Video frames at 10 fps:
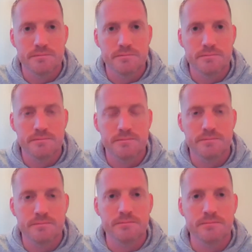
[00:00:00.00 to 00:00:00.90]
or, or does
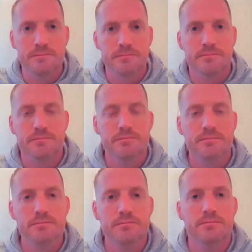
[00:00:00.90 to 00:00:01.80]
A J indeed
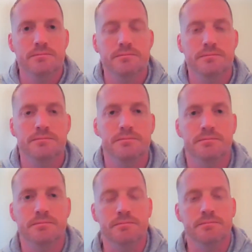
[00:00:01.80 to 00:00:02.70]
open things up
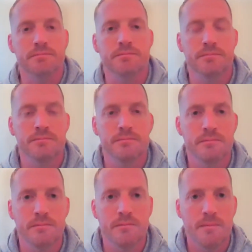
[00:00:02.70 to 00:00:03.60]
in the in the middle of the
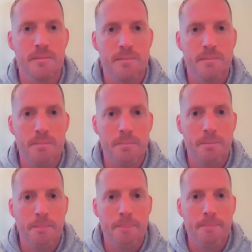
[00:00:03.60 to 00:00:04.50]
field for other
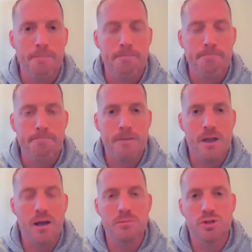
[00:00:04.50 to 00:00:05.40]
guys?
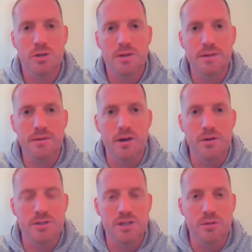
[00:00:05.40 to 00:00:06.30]
I'm sure he
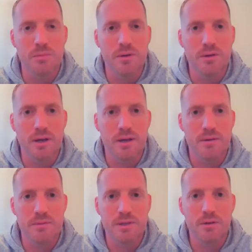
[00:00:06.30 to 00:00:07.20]
garners a little bit,
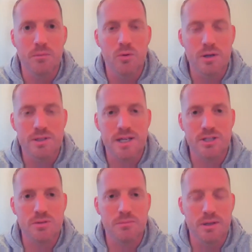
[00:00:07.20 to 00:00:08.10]
uh, you know, more
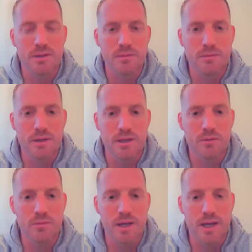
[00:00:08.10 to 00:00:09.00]
attention, but, you
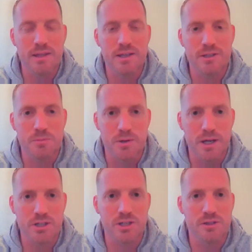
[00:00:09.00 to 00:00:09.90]
know, Anthony's
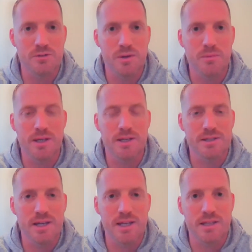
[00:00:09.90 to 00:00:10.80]
production has been because
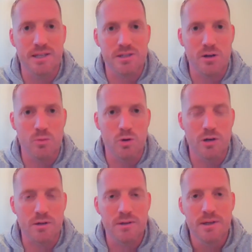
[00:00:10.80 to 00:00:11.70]
of Anthony's hard
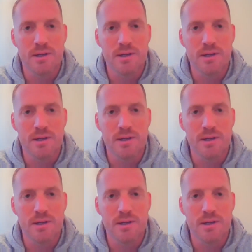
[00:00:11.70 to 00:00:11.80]
work.